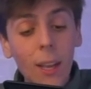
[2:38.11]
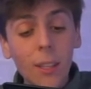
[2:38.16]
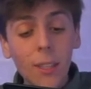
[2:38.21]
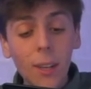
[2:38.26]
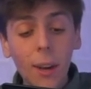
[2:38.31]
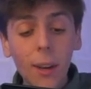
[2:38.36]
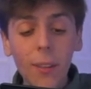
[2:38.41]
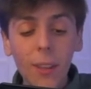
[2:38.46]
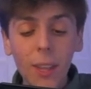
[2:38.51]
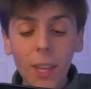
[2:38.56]

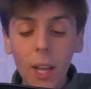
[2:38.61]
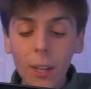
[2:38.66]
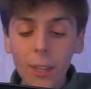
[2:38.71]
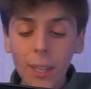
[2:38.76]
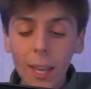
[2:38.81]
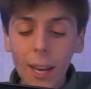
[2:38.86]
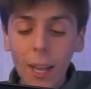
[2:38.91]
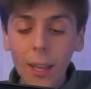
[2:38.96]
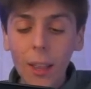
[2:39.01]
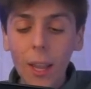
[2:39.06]
It's not even
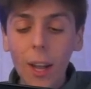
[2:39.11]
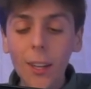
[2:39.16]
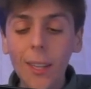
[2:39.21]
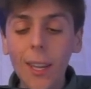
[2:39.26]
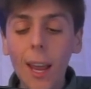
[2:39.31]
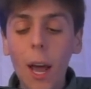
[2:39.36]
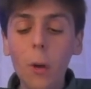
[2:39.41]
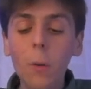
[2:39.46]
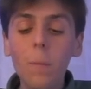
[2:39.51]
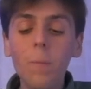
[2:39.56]
logged in. I
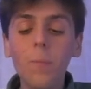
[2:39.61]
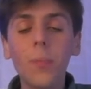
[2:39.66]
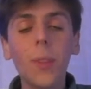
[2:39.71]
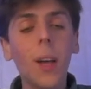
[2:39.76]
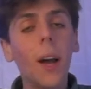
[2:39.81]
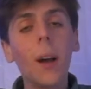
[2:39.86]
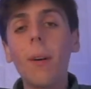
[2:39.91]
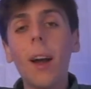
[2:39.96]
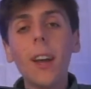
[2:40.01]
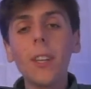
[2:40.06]
logged out
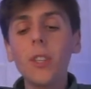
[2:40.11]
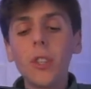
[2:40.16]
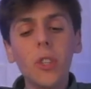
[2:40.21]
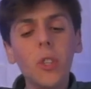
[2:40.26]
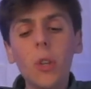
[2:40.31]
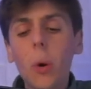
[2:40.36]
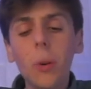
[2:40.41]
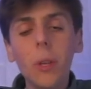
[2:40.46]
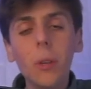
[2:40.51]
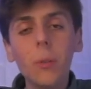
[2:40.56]
um, I
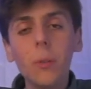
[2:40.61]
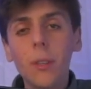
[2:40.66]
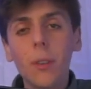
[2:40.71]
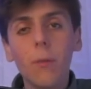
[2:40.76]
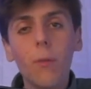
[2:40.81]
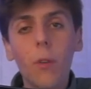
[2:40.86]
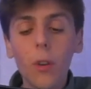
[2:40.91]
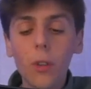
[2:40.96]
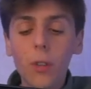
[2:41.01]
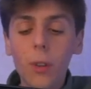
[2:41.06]
just don't use
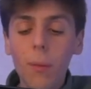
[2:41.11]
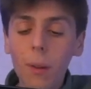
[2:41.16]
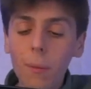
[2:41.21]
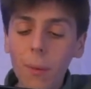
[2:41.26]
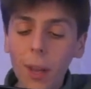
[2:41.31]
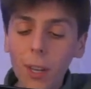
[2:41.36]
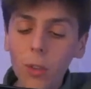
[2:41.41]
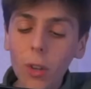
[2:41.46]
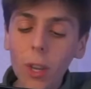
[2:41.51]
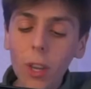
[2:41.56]
Photoshop.
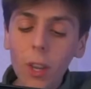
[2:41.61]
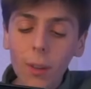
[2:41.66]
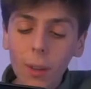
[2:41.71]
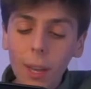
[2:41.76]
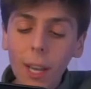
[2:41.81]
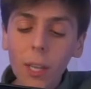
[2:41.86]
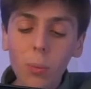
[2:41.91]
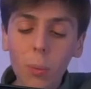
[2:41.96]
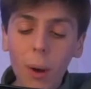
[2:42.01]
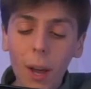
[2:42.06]
I'm actually,
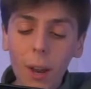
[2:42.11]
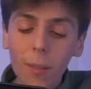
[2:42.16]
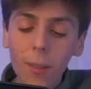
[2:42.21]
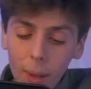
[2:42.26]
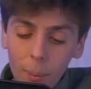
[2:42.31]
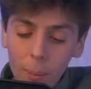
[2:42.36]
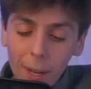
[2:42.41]
guess what?